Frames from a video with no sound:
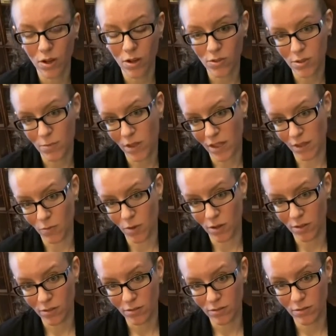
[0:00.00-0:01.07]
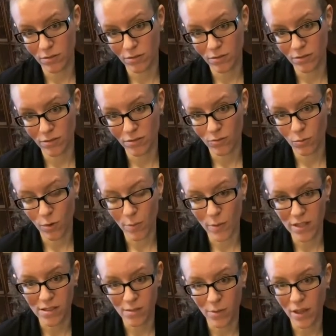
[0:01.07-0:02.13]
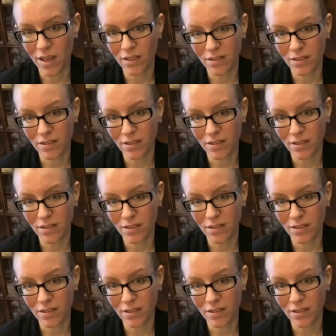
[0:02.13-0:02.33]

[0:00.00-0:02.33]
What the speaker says: ultimately what we're meant to be.